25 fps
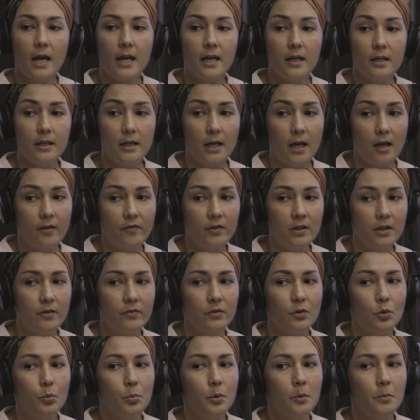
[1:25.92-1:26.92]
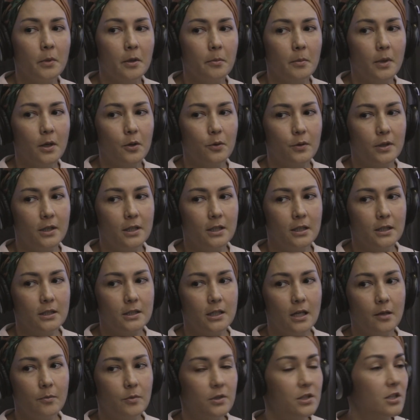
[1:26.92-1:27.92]
I haven't even opened my mouth at that
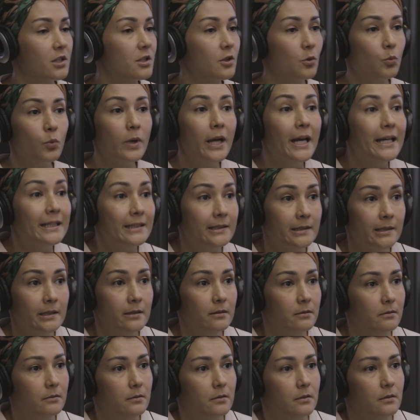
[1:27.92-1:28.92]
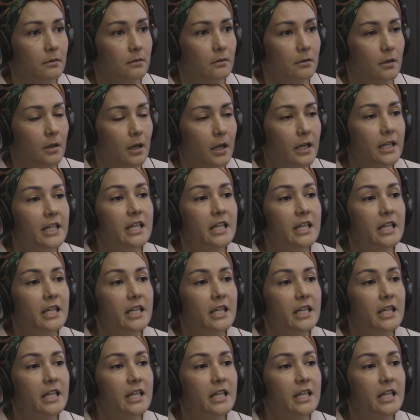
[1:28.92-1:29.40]
time. Just the way I sit. Right.